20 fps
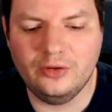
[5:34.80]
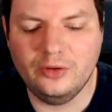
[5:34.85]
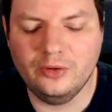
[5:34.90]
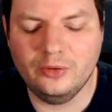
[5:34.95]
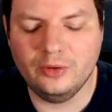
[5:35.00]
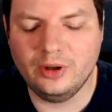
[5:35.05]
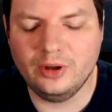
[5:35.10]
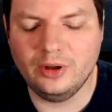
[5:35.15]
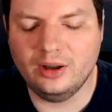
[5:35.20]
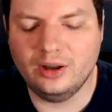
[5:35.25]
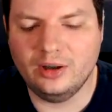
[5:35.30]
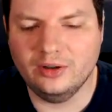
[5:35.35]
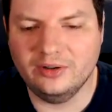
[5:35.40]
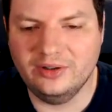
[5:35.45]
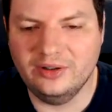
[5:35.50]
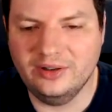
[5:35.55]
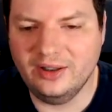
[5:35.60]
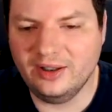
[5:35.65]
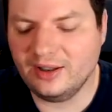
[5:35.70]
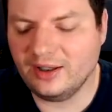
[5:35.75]
you are
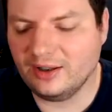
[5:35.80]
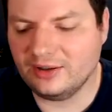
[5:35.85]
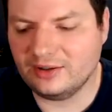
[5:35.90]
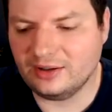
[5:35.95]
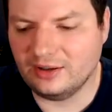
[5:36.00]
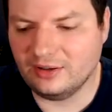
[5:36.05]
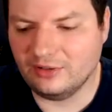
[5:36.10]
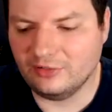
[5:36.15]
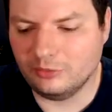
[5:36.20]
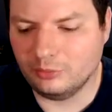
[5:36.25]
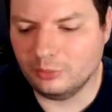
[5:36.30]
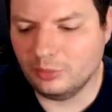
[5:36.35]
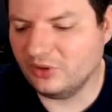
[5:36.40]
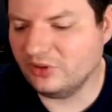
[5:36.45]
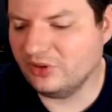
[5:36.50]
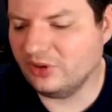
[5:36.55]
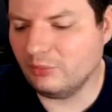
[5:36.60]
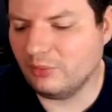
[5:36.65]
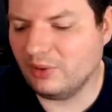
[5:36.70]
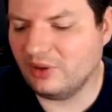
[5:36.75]
negative,
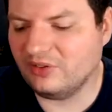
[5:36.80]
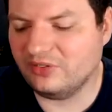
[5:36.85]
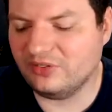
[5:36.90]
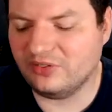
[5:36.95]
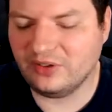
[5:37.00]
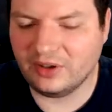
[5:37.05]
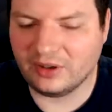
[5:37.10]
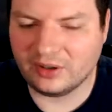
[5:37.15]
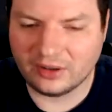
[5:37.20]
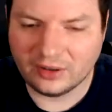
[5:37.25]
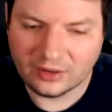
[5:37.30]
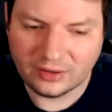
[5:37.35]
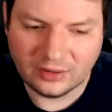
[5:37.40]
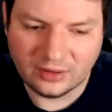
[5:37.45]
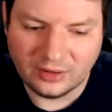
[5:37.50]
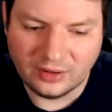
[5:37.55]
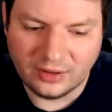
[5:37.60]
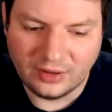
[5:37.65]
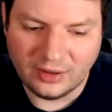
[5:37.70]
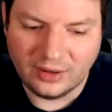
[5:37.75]
but they were sick.
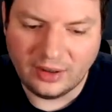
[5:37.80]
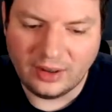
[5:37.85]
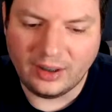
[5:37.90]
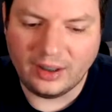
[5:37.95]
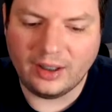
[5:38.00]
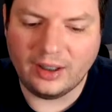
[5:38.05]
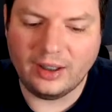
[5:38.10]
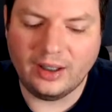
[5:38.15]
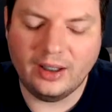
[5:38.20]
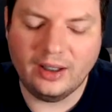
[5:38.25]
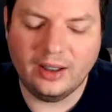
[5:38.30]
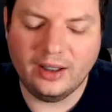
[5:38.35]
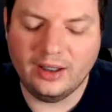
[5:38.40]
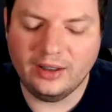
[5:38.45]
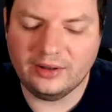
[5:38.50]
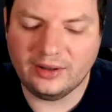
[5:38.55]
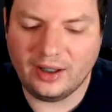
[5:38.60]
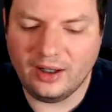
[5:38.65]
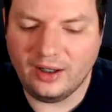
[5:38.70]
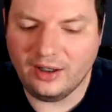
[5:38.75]

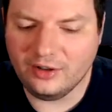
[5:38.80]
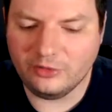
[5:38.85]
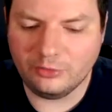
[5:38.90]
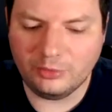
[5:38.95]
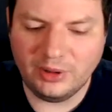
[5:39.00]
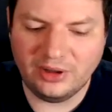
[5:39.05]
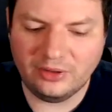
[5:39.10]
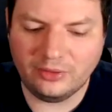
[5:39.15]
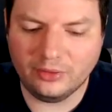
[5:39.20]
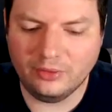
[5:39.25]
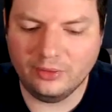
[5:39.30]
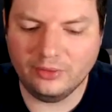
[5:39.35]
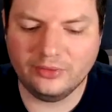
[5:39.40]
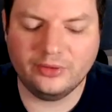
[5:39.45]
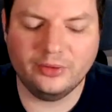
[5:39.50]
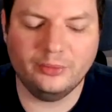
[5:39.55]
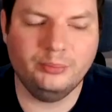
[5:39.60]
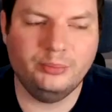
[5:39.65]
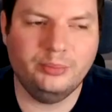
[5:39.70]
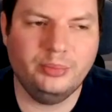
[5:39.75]
And I've been told
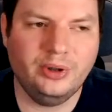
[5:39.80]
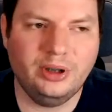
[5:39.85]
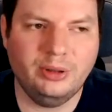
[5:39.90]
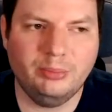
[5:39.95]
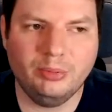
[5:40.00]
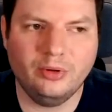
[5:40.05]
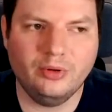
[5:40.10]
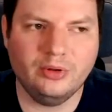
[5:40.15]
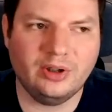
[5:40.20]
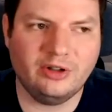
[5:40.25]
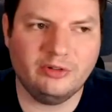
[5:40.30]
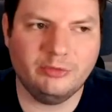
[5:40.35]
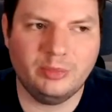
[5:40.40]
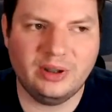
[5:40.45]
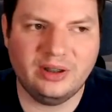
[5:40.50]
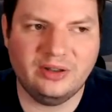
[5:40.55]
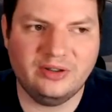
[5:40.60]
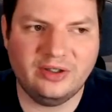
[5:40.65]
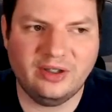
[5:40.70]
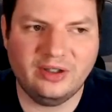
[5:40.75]
some people have
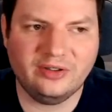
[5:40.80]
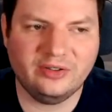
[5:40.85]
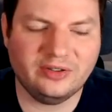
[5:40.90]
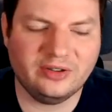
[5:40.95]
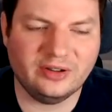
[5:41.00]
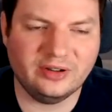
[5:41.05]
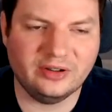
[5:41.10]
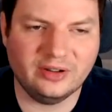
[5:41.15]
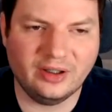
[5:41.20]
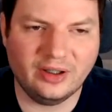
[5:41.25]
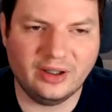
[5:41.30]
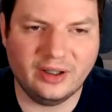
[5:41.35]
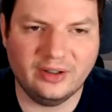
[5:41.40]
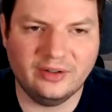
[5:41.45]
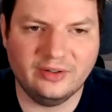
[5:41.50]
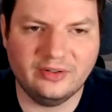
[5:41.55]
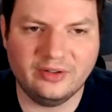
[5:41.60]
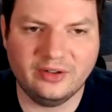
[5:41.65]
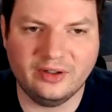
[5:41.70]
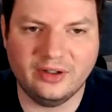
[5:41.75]
been tested
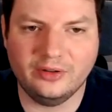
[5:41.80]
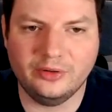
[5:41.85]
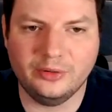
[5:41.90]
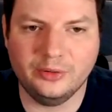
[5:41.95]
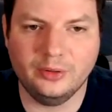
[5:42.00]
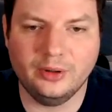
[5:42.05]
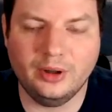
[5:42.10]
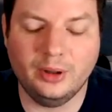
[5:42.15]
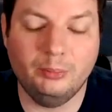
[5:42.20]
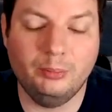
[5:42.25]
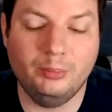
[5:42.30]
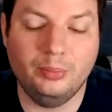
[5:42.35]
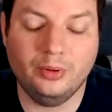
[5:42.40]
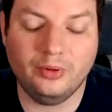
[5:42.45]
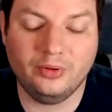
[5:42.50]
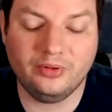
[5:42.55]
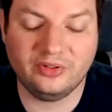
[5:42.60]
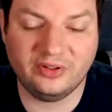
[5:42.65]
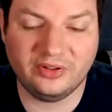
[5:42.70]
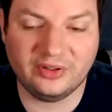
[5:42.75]
and said you are
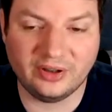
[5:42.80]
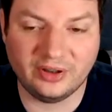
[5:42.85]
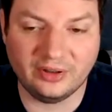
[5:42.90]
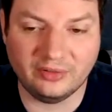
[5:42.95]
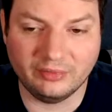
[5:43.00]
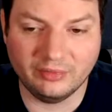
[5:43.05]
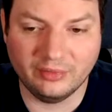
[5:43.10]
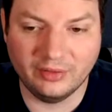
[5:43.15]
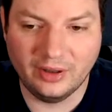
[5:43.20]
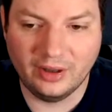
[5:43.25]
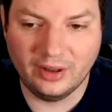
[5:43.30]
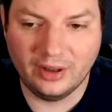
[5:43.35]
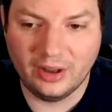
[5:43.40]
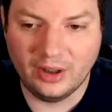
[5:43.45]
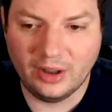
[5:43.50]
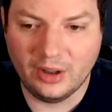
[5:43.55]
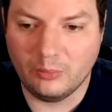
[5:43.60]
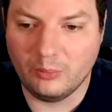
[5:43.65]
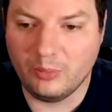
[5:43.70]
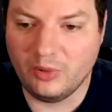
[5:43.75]
positive,
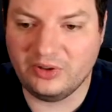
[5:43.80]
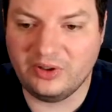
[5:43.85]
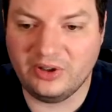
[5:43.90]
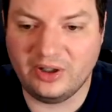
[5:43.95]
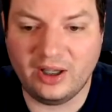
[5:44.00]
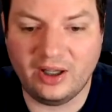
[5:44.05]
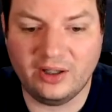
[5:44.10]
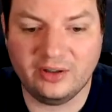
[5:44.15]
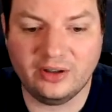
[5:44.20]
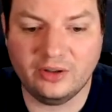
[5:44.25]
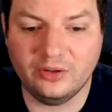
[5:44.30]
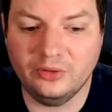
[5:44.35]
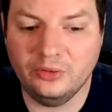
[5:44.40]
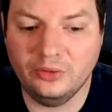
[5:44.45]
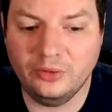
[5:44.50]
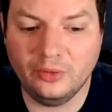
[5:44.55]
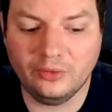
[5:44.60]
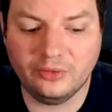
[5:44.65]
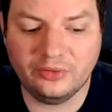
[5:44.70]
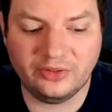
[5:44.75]
but they had
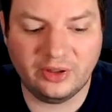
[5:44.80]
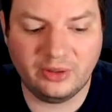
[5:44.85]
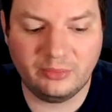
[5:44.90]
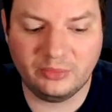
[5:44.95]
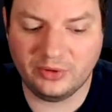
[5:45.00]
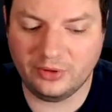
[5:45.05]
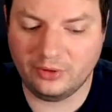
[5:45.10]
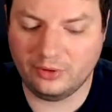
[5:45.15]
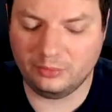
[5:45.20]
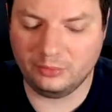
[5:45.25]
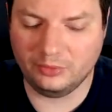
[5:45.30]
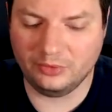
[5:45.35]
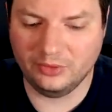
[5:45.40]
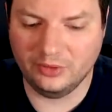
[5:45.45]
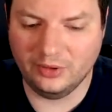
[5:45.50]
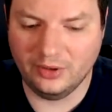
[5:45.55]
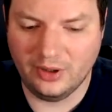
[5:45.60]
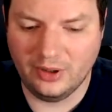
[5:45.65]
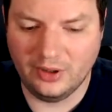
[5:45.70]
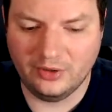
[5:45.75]
no
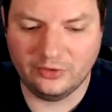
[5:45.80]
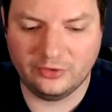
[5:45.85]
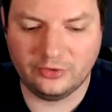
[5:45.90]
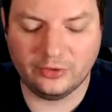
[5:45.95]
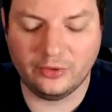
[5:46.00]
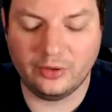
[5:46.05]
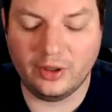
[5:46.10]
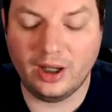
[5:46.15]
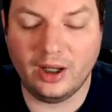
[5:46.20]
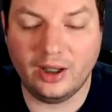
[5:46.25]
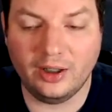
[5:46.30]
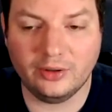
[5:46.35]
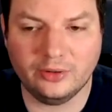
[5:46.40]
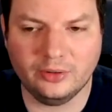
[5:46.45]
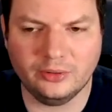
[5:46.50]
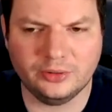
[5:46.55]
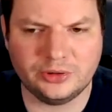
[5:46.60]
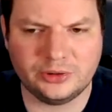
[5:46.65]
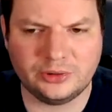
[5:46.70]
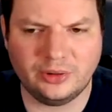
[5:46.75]
symptoms. So I
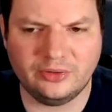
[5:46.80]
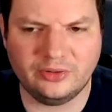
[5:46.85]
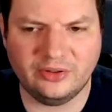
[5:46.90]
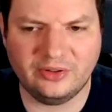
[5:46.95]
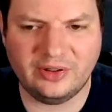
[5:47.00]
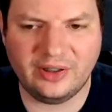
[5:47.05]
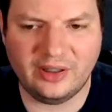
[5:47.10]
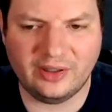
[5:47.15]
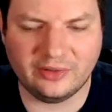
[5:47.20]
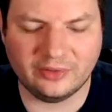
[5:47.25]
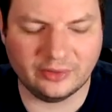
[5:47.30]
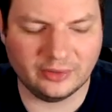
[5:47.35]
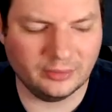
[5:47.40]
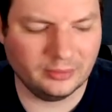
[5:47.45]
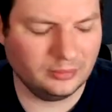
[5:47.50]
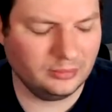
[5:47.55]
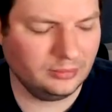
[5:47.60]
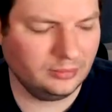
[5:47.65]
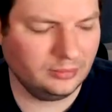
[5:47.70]
don't trust the test.